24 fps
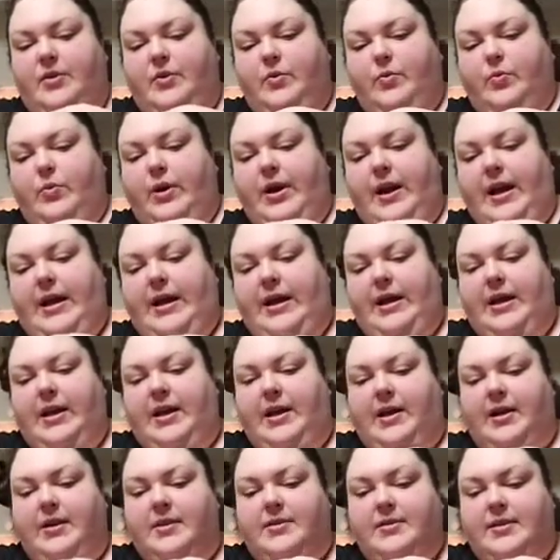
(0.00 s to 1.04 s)
what I
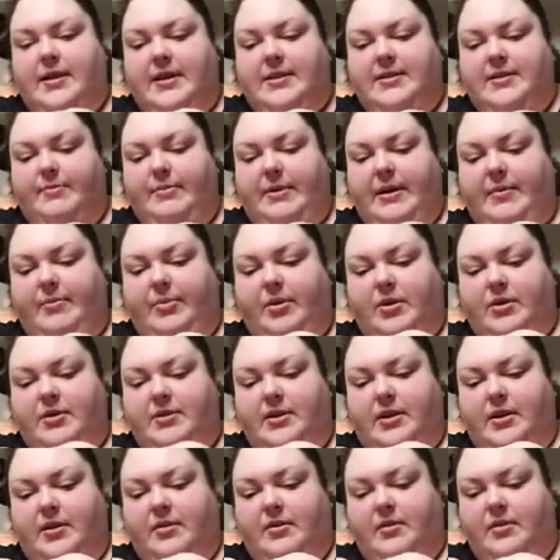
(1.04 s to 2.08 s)
eat as a big
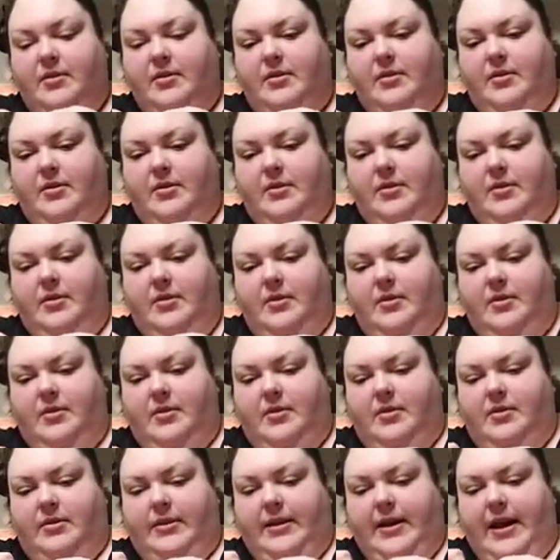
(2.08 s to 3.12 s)
person.
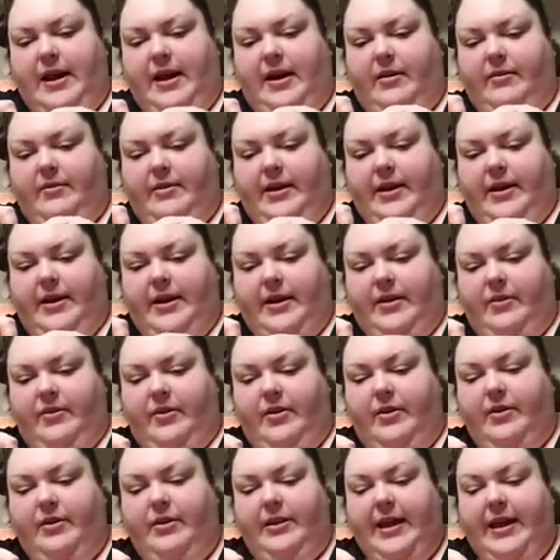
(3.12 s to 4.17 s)
Like, how, like,
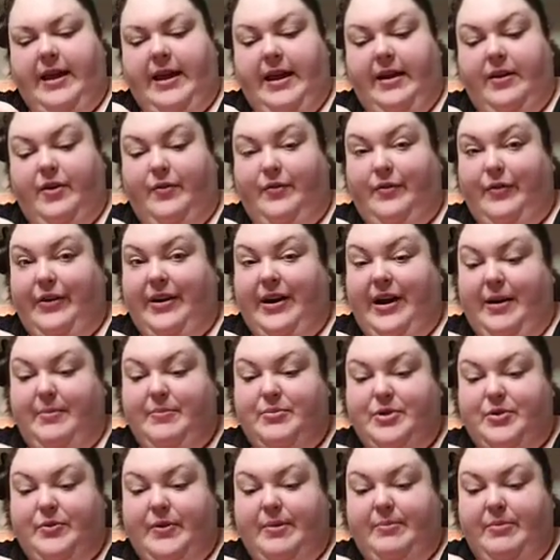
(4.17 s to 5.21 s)
get over it.
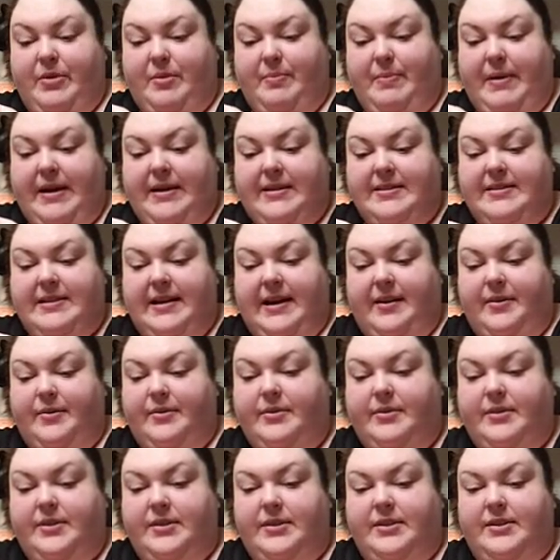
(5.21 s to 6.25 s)
I'm doing mukbangs
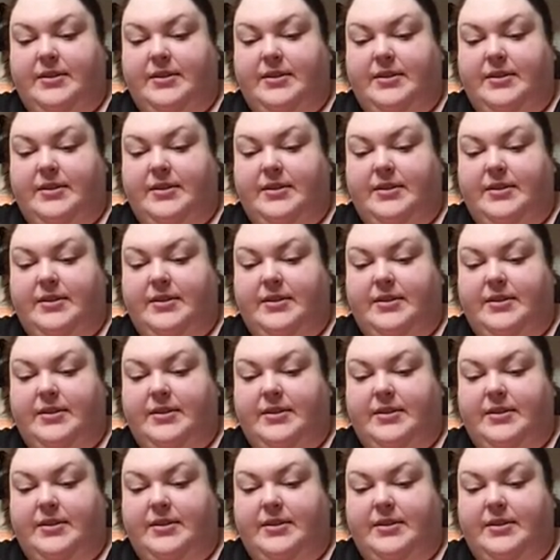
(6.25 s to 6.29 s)
now.